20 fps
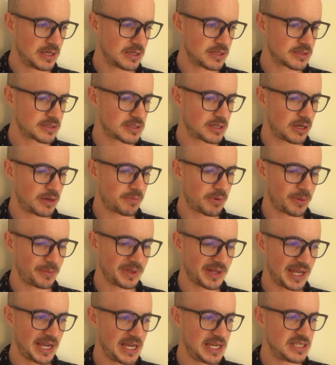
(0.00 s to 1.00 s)
So probably
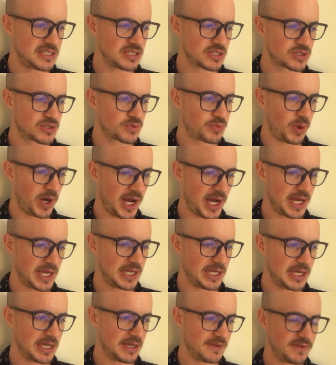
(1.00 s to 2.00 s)
the easiest way,
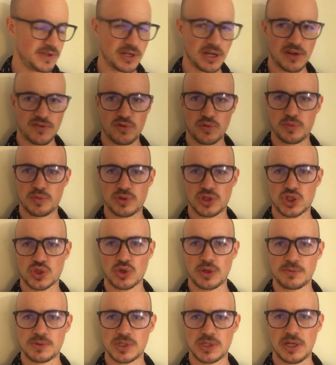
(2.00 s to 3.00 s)
if you don't have a
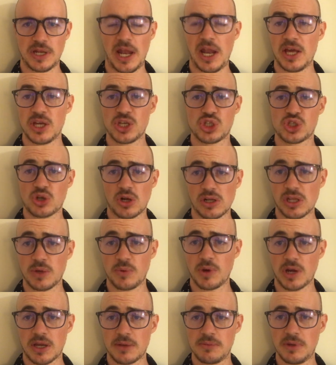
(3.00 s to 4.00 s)
prescription, and I strongly
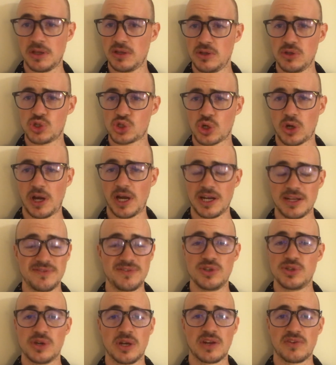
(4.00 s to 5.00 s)
recommend that you try it if
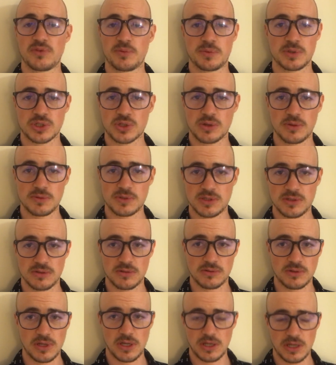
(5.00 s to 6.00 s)
you don't have a prescription,